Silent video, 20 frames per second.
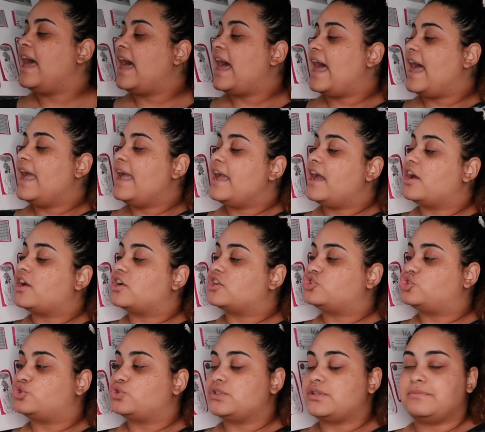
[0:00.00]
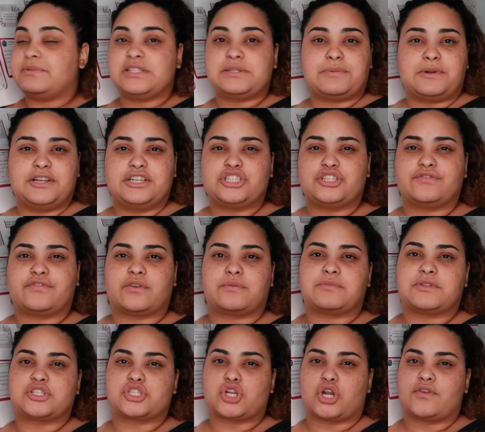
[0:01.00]
I drew some inspiration
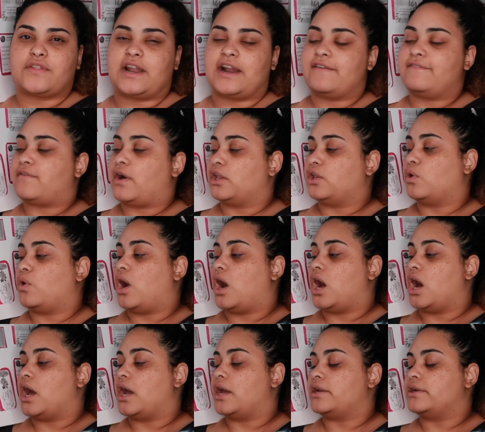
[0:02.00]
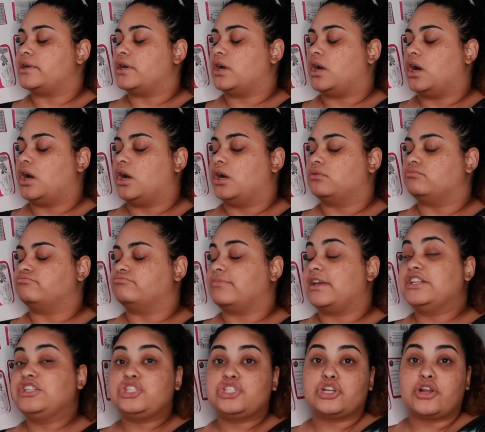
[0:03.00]
from this girl that I follow on
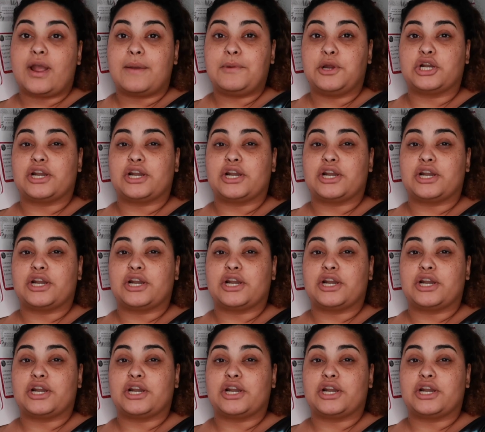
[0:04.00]
Instagram.